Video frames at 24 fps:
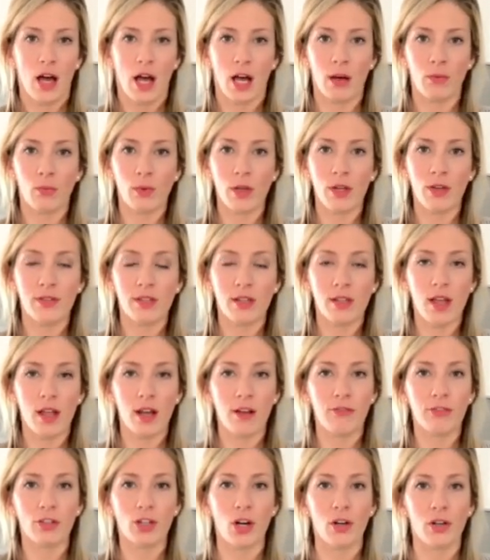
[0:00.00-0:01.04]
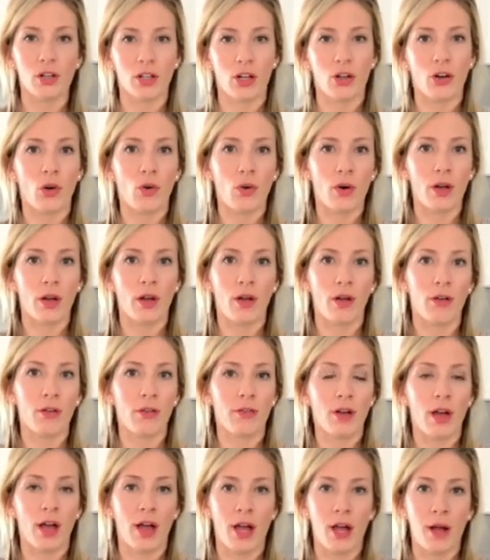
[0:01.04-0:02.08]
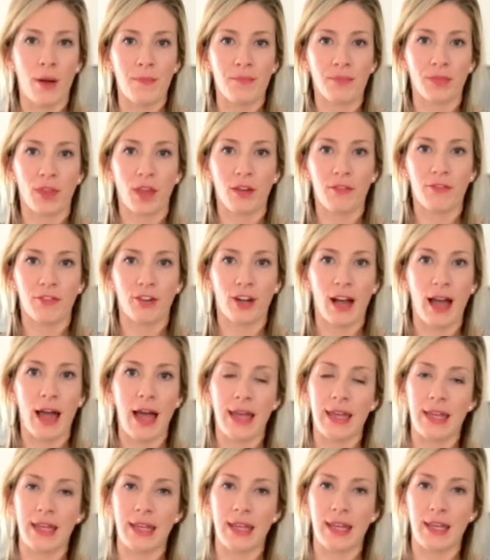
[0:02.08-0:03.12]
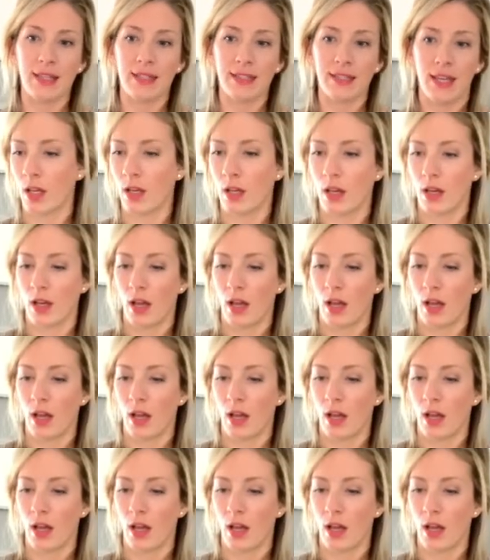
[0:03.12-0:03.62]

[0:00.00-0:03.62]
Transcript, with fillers: Um, we use a lot of coconut oil um, for high heat.